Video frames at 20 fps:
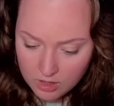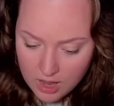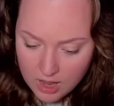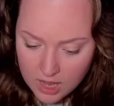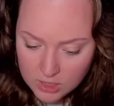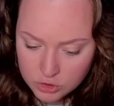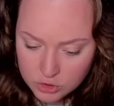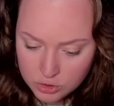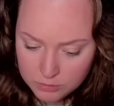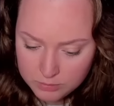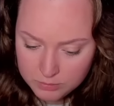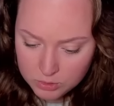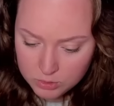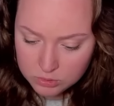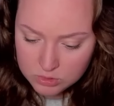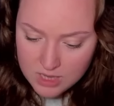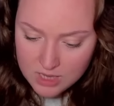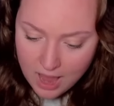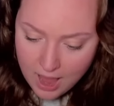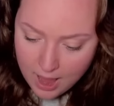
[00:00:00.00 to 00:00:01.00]

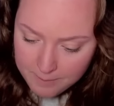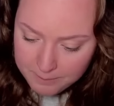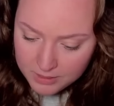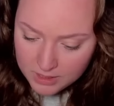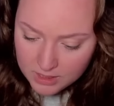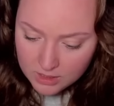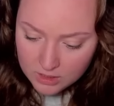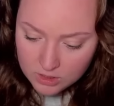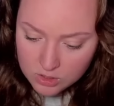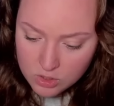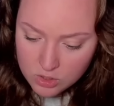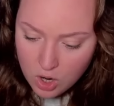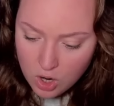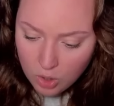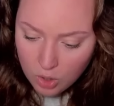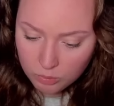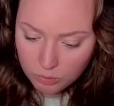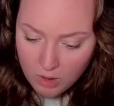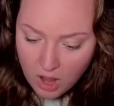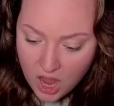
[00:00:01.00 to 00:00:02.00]
Attributes happy,
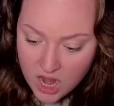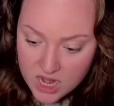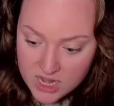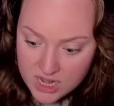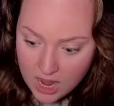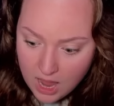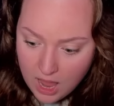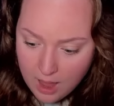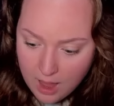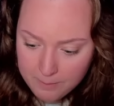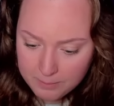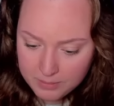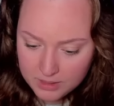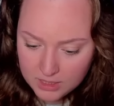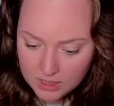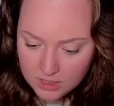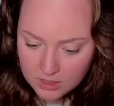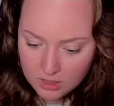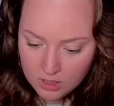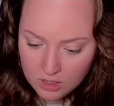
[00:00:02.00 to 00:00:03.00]
no,
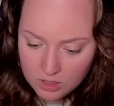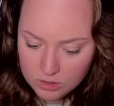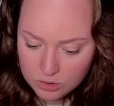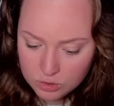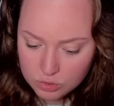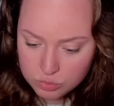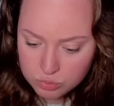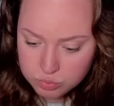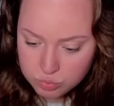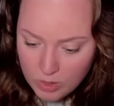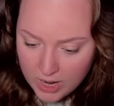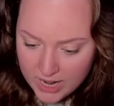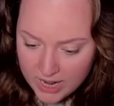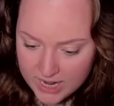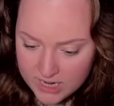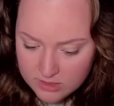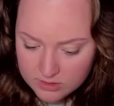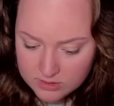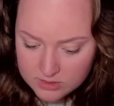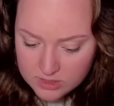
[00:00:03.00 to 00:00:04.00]
unhappy,
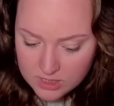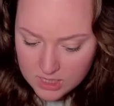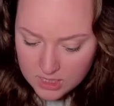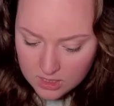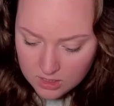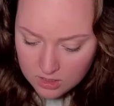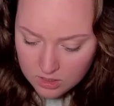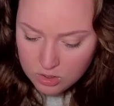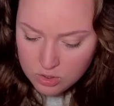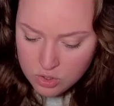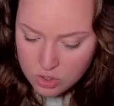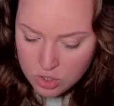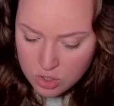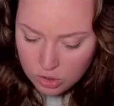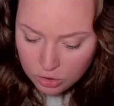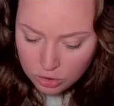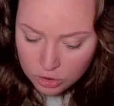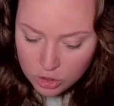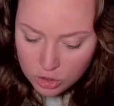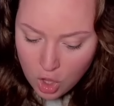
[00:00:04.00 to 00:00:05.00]
crazy,
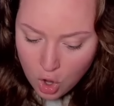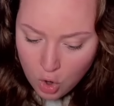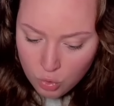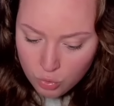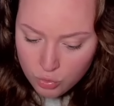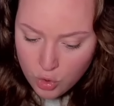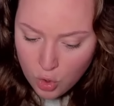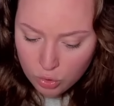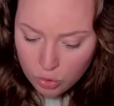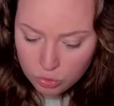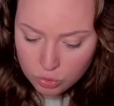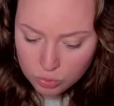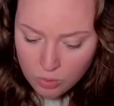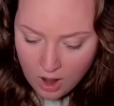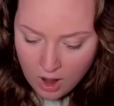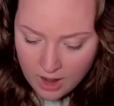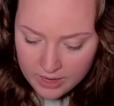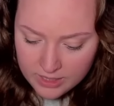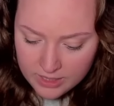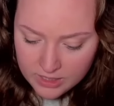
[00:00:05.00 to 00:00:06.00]
low
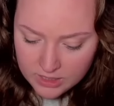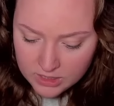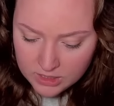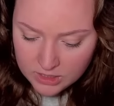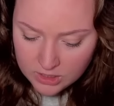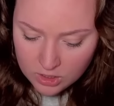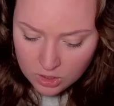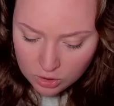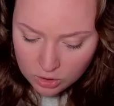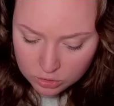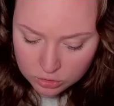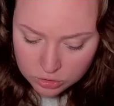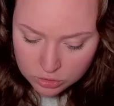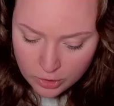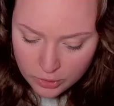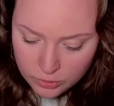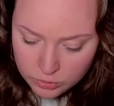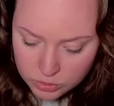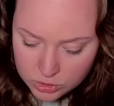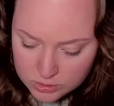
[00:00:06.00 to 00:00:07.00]
notoriety,
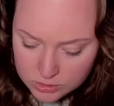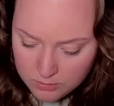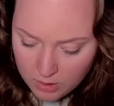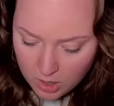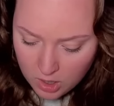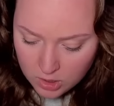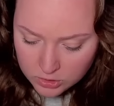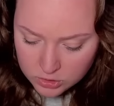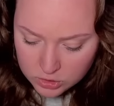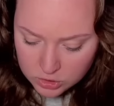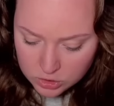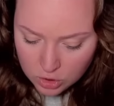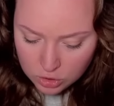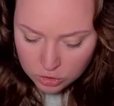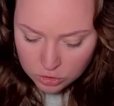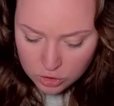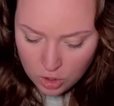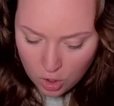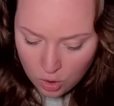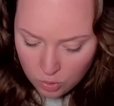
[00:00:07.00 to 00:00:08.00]
low smarts,
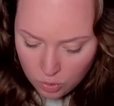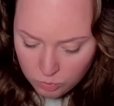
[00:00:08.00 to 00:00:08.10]
low